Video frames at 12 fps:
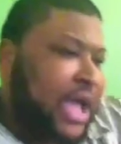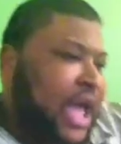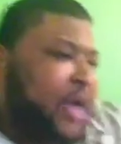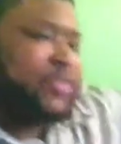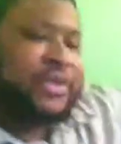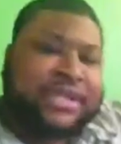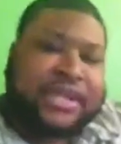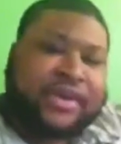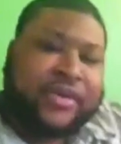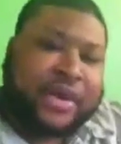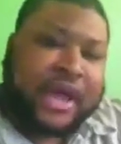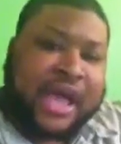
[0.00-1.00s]
I want
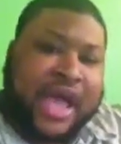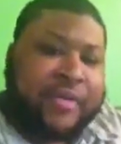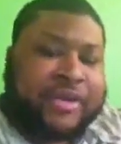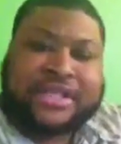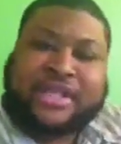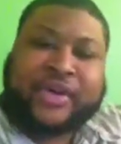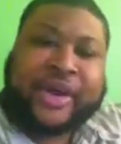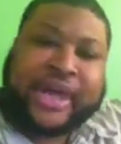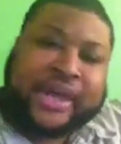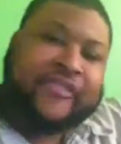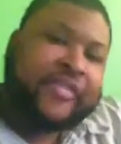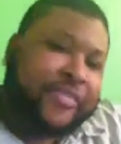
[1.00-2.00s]
to tell
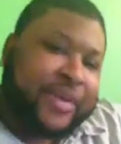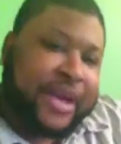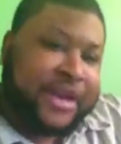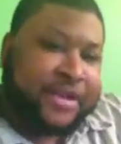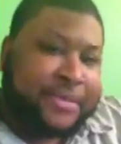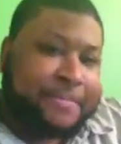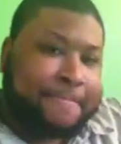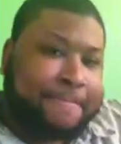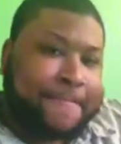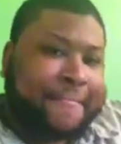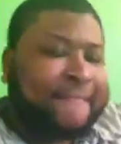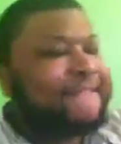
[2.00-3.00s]
everybody,
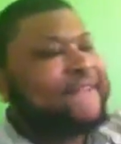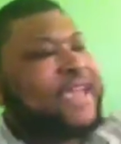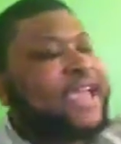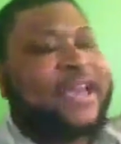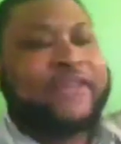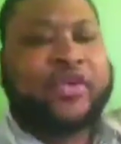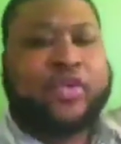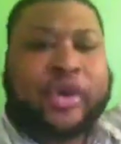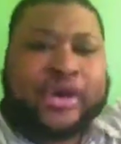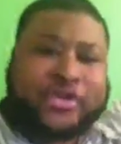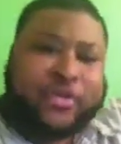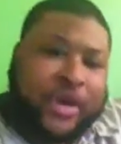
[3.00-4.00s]
if you
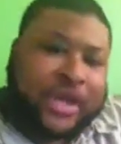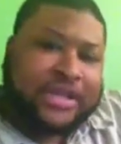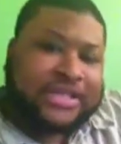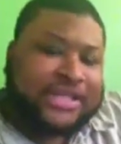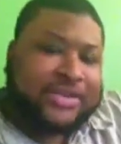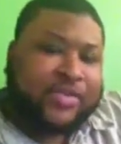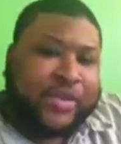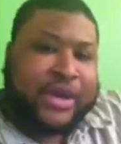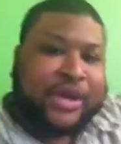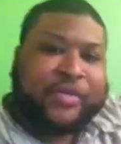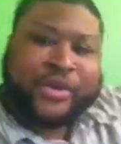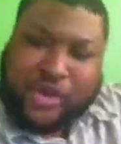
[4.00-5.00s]
are dwelling
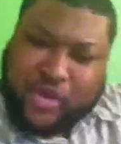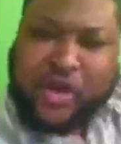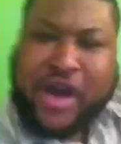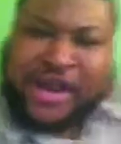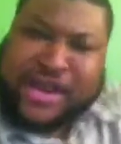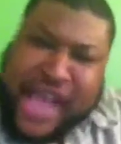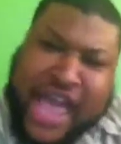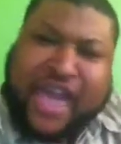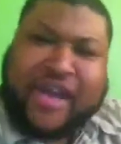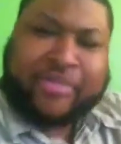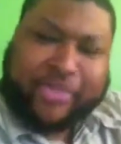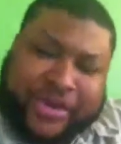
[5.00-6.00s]
somewhere where you are
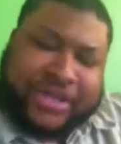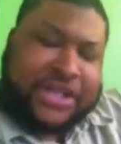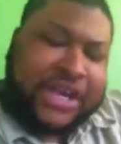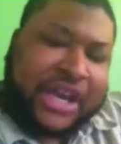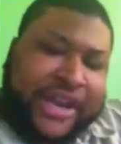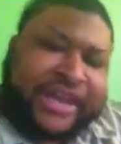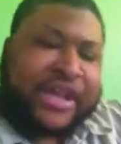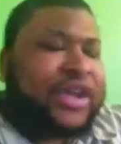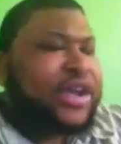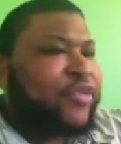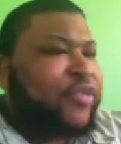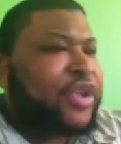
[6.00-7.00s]
not appreciated,
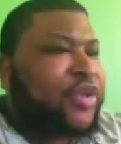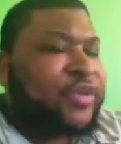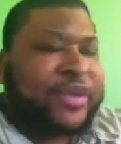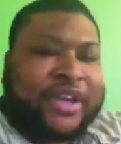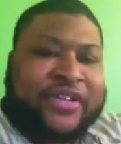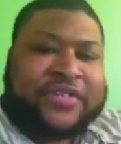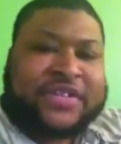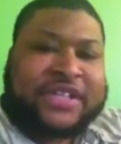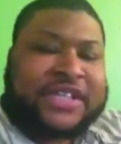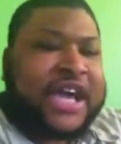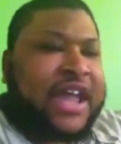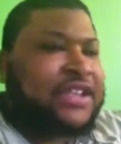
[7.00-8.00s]
where your gifts and
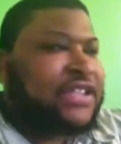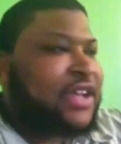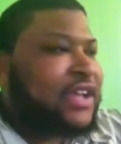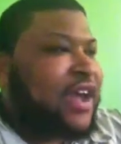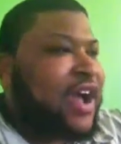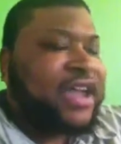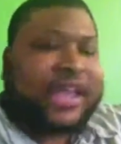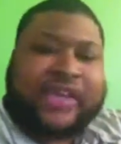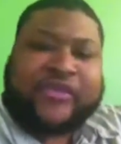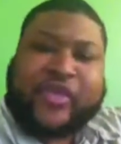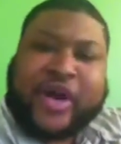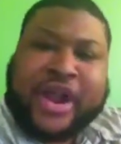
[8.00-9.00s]
talents that God
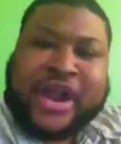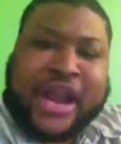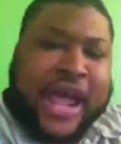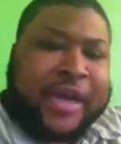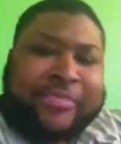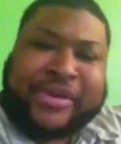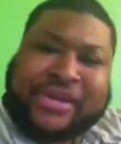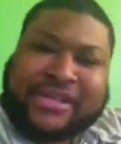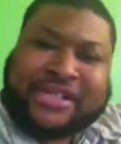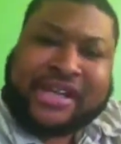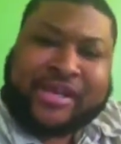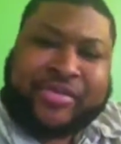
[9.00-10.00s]
gave you are not being
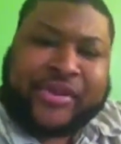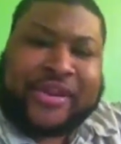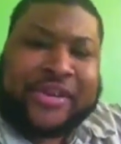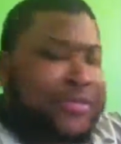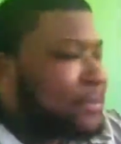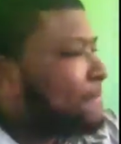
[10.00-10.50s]
celebrated,